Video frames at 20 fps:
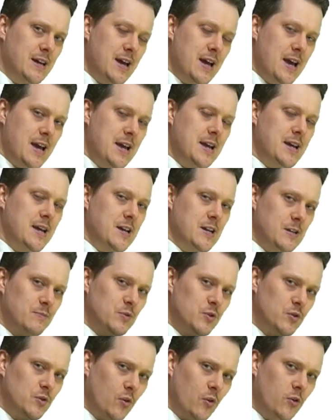it can
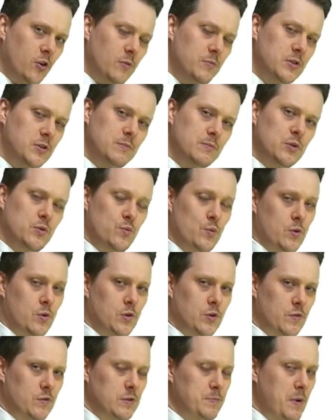absorb as much
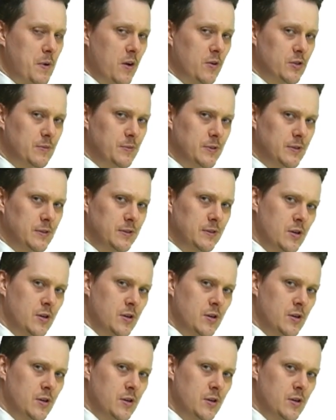water as possible.